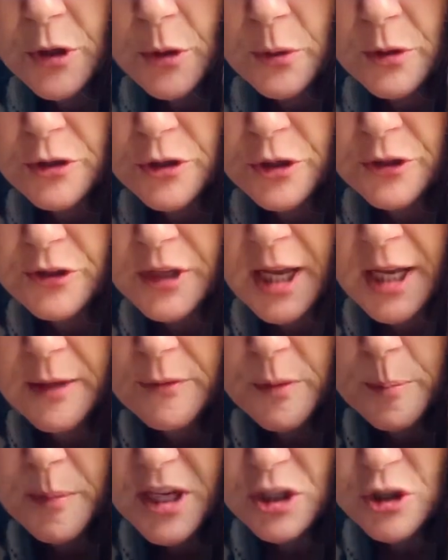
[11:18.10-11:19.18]
it's just kind of a
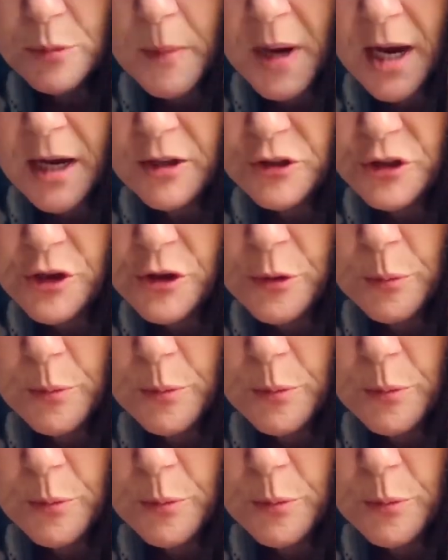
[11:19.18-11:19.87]
mishmash of the